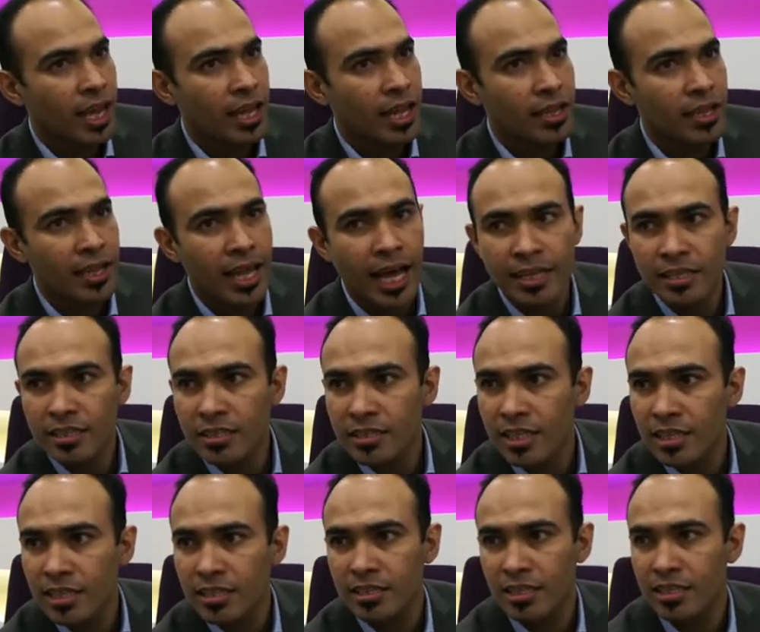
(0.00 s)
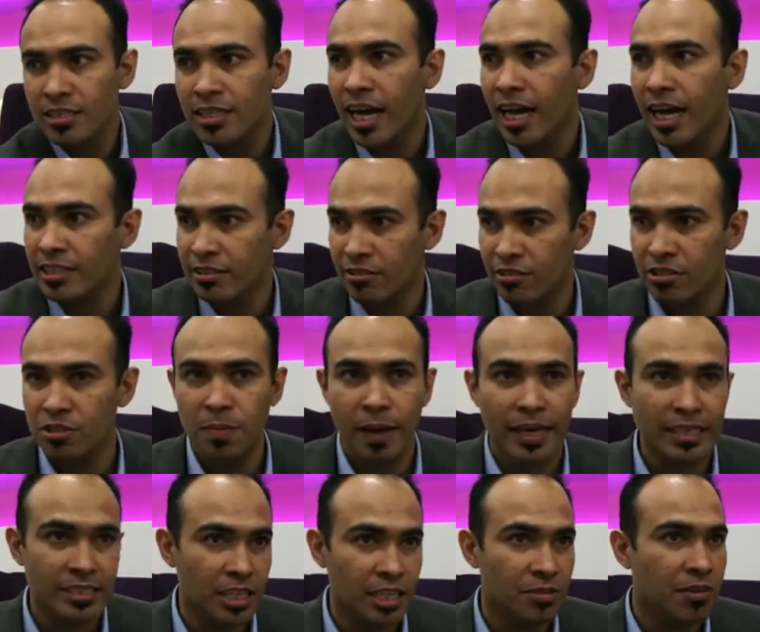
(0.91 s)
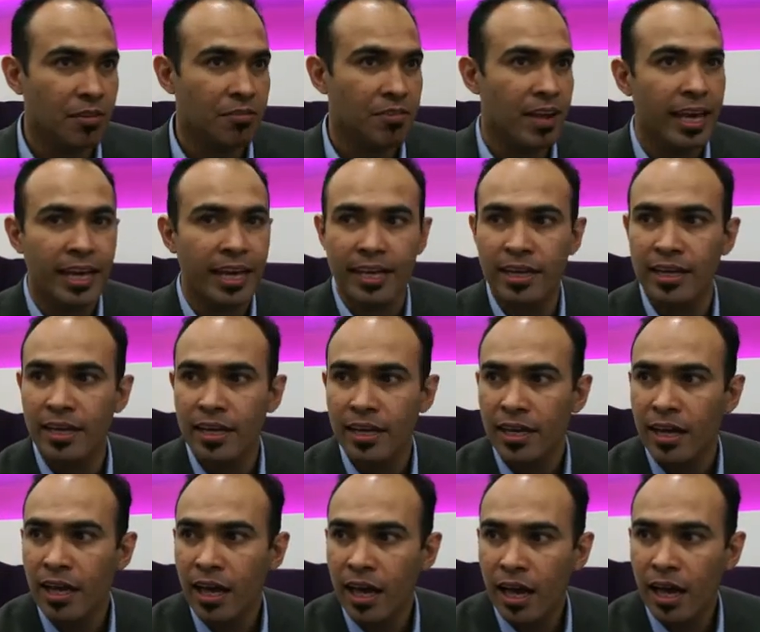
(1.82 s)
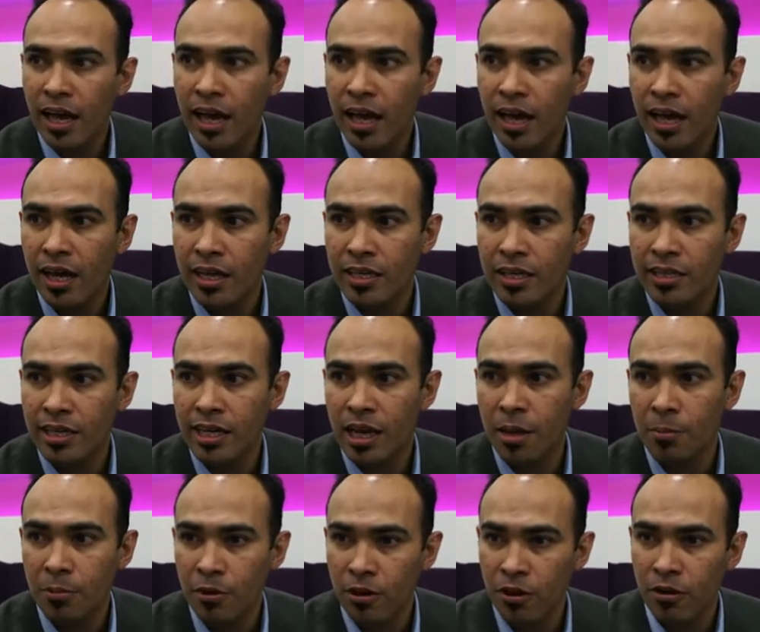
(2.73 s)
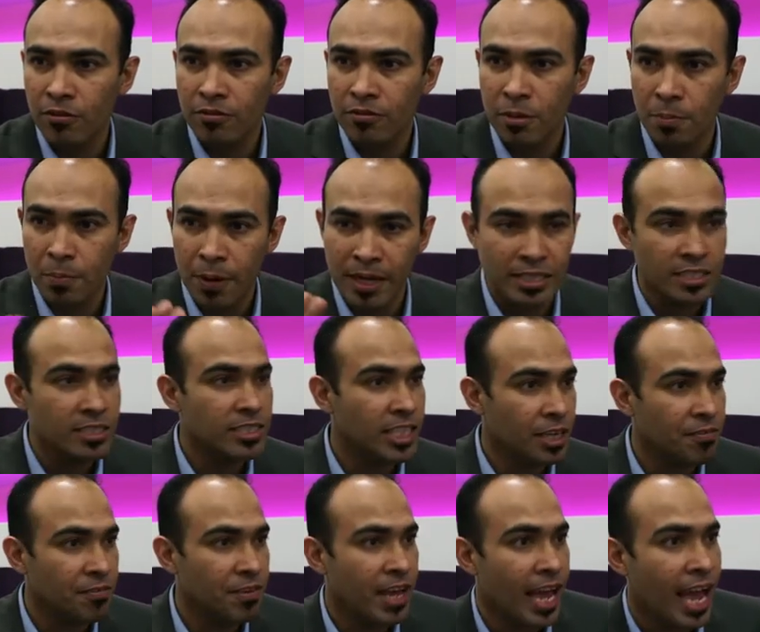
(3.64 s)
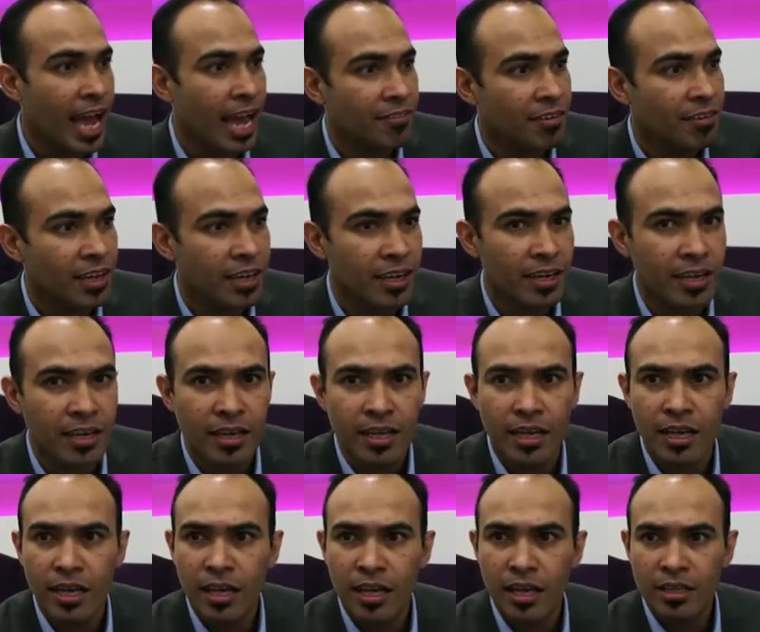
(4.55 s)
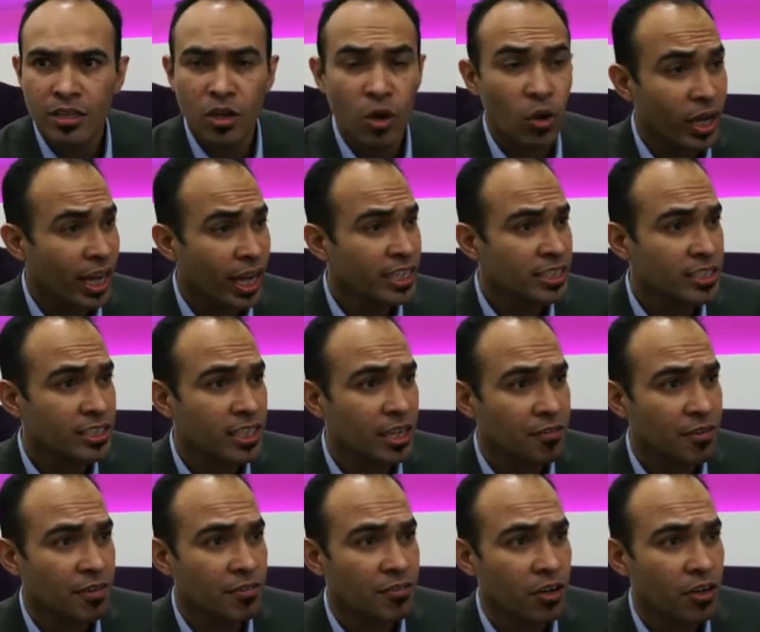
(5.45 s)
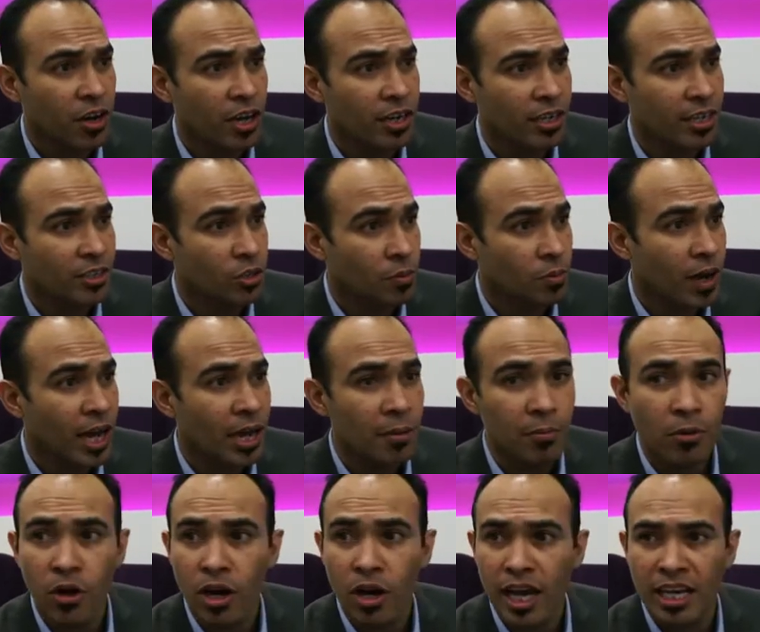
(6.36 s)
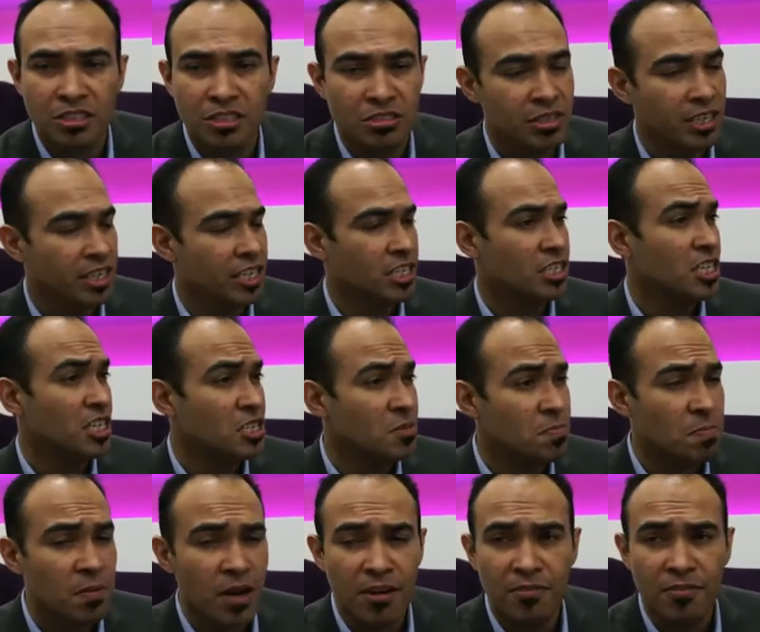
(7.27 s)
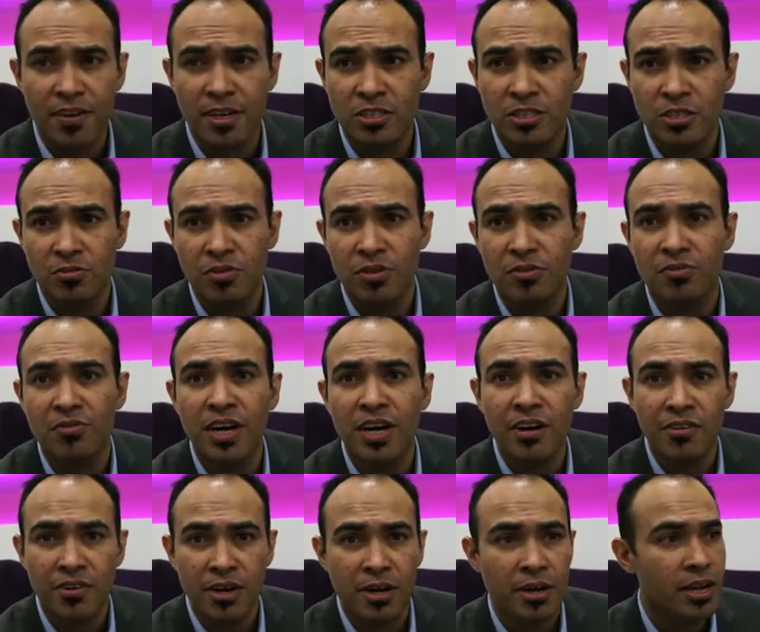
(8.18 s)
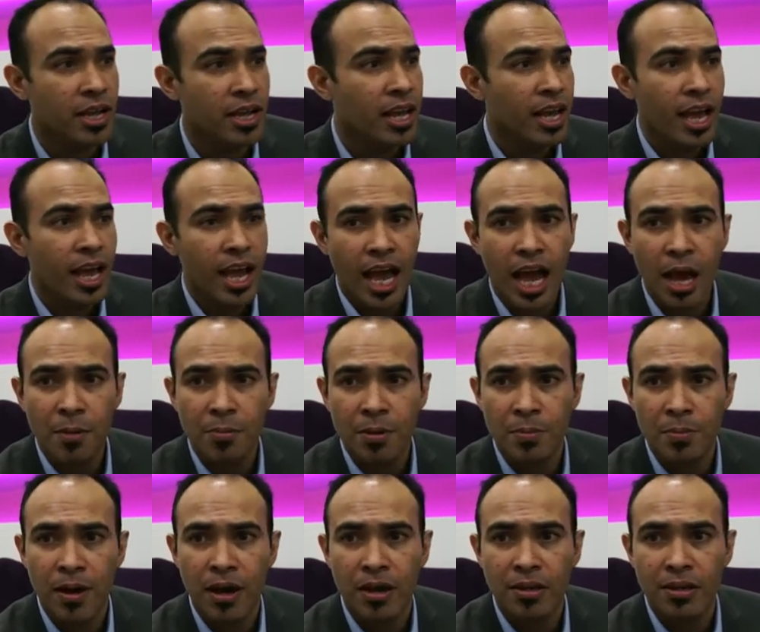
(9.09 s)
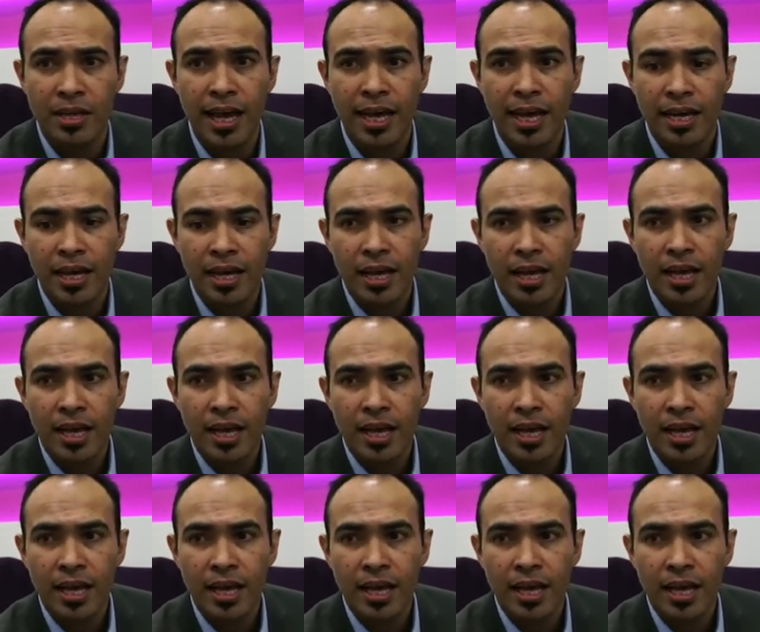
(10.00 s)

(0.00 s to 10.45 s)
And that's just the size of the space that we've taken, the presence that we have here, the location that we've got, and the buy more live stream is perfect. So we're very, very happy about that.